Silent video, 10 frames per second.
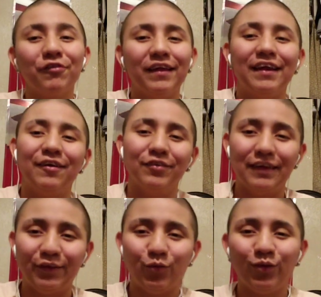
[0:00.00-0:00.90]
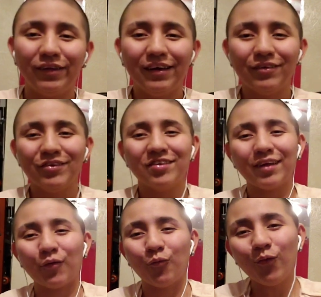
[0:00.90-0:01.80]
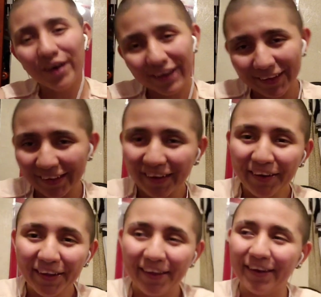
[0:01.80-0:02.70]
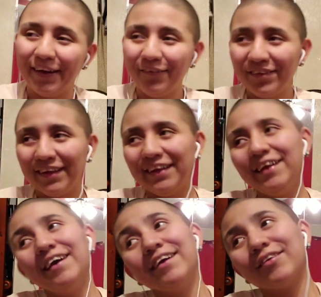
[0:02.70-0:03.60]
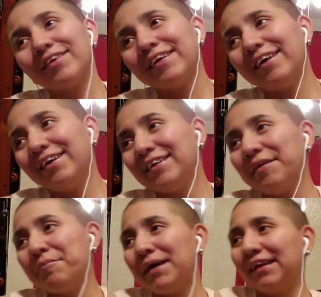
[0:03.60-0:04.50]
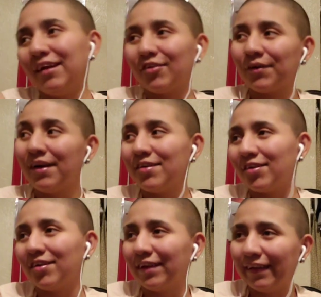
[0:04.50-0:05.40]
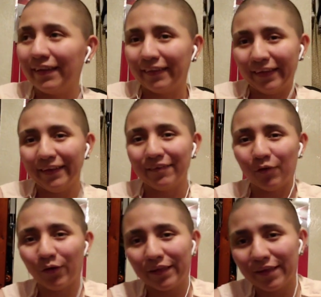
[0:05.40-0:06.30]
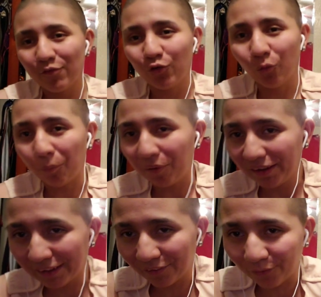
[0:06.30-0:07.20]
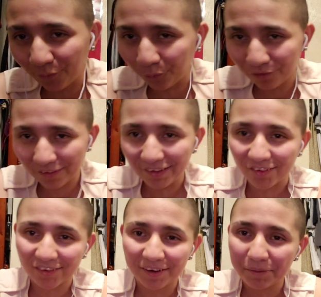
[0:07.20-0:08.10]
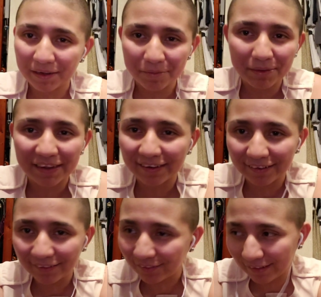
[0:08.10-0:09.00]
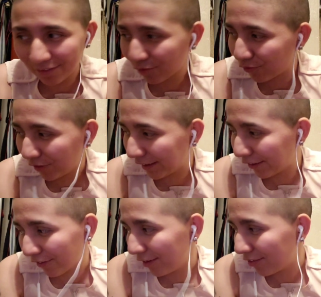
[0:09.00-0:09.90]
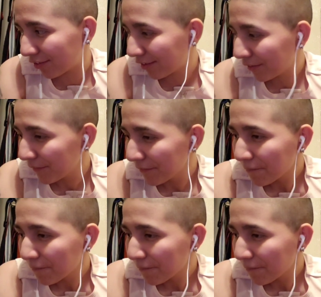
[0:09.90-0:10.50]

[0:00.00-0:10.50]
pay for that? I was like, $3. He's like, what? And I was like, yeah, $3. He's like, man, that's crazy. He's like, they didn't hardly give you no bacon or no cheese. And I'm like, man, I know, that's fucking crazy.